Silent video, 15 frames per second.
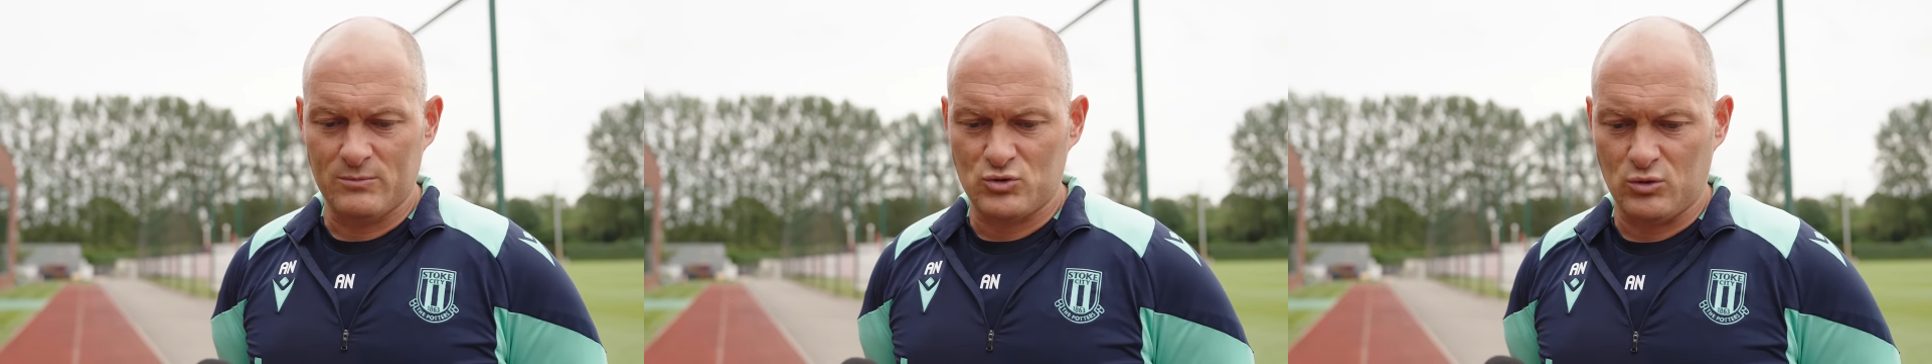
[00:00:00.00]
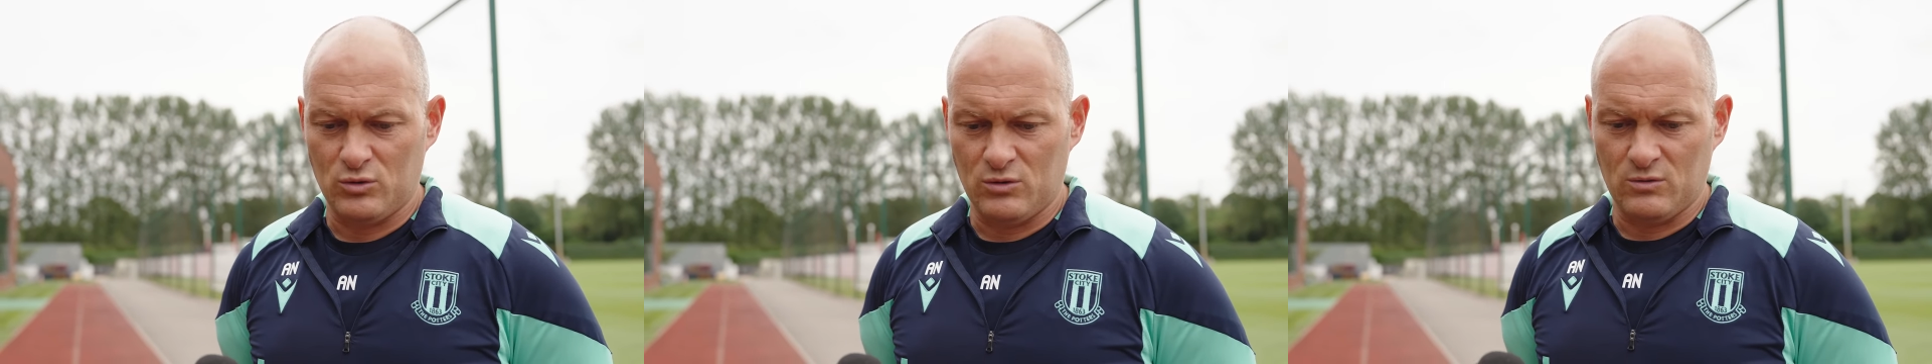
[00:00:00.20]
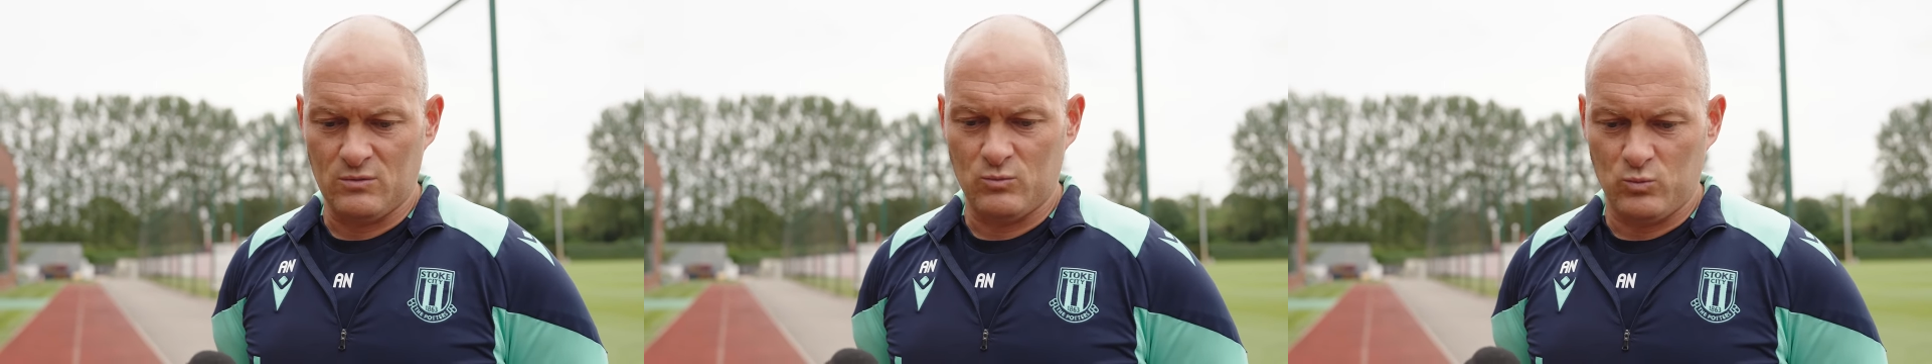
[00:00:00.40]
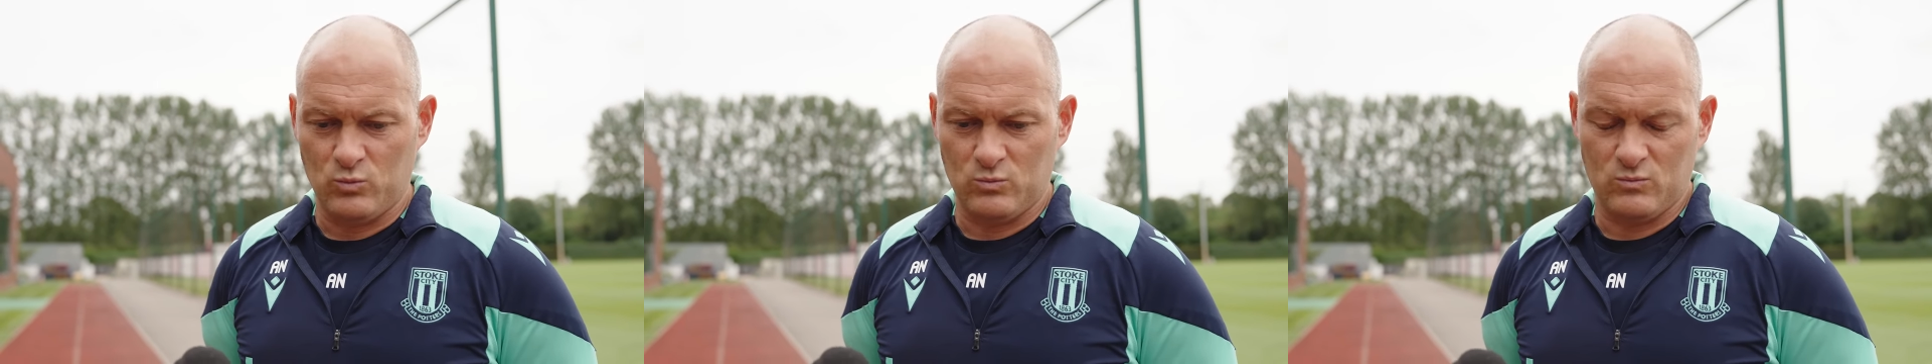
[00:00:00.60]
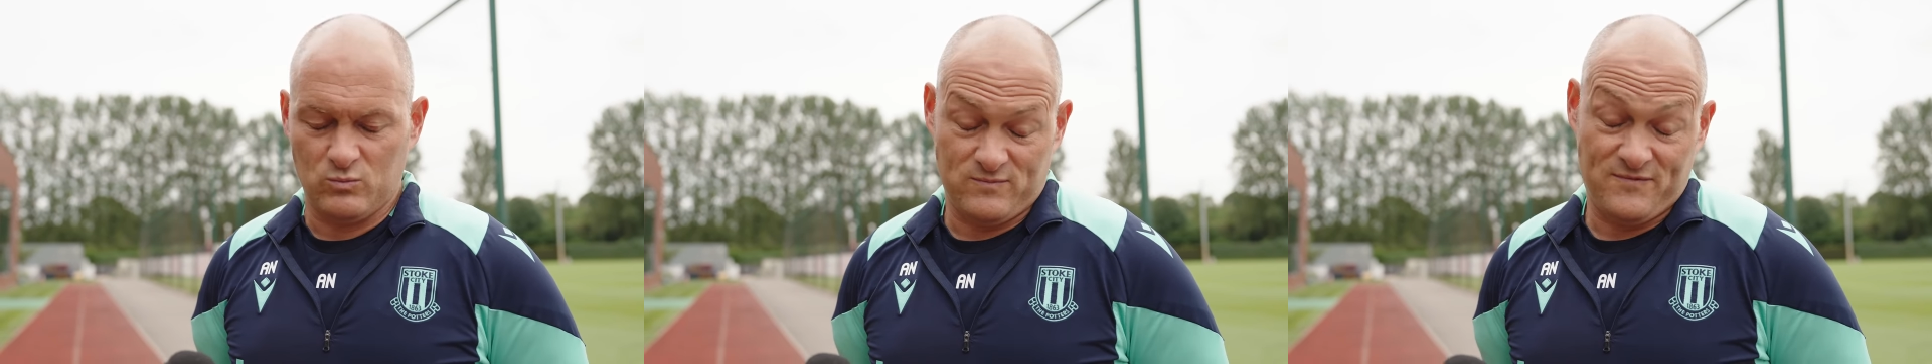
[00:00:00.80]
So,
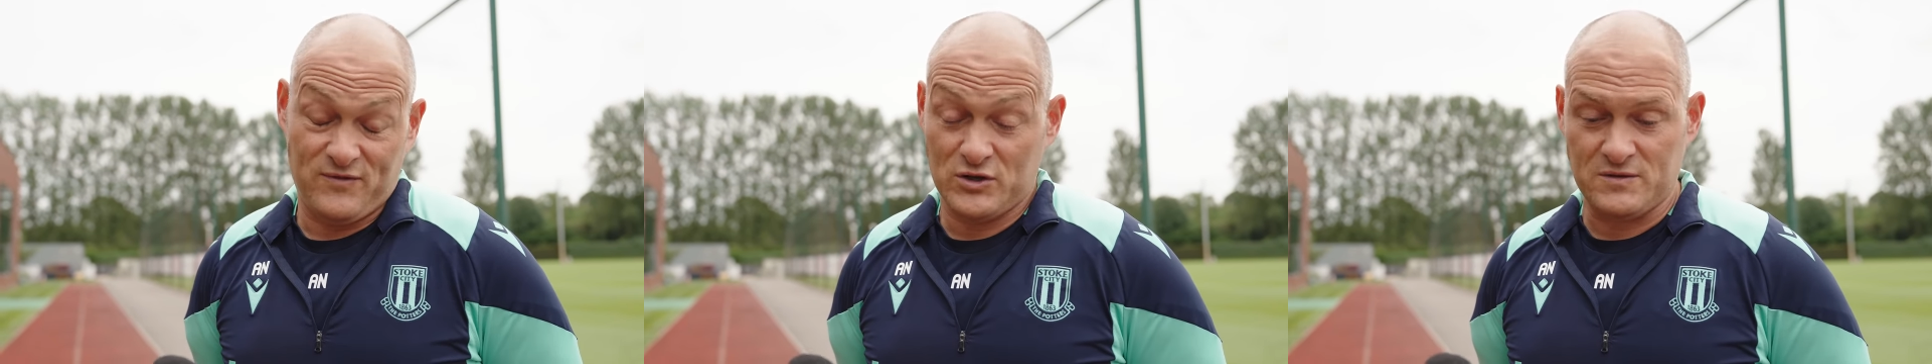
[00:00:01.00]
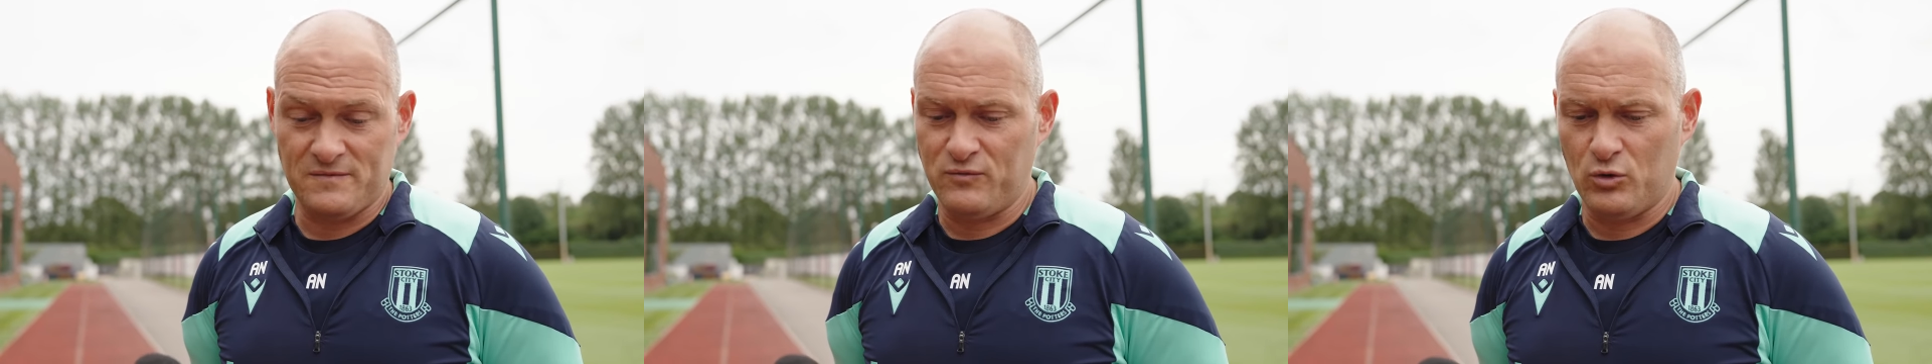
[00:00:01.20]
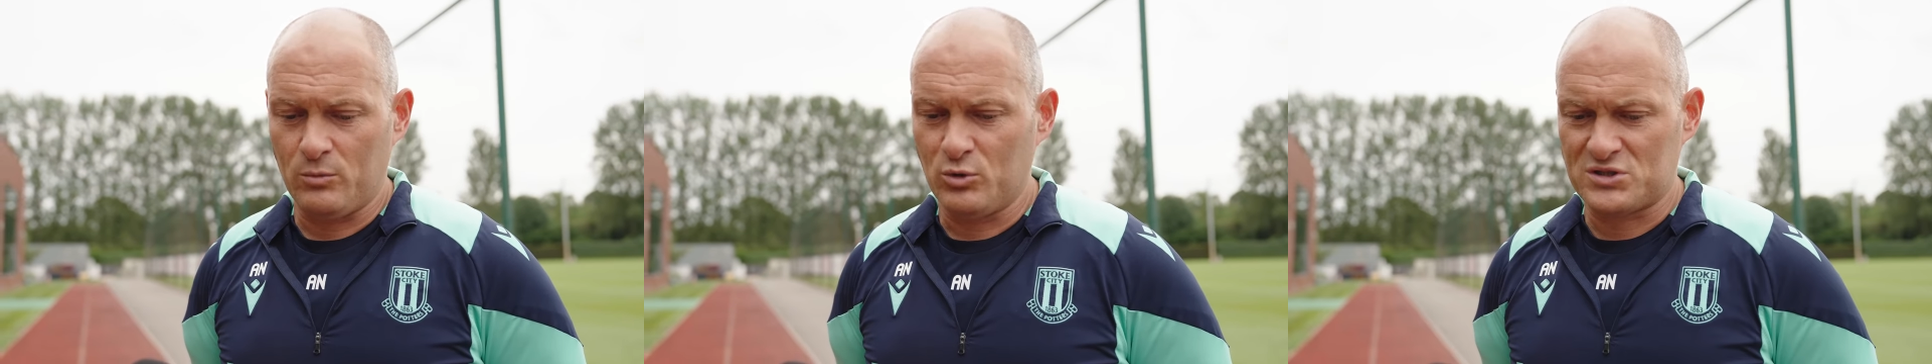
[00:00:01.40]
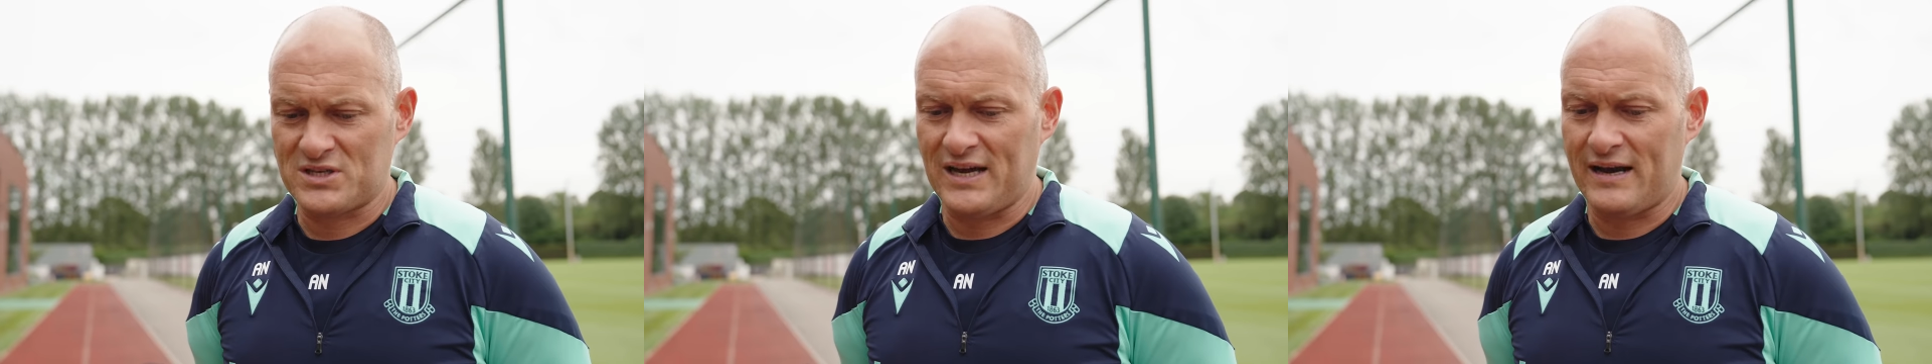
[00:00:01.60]
first and foremost,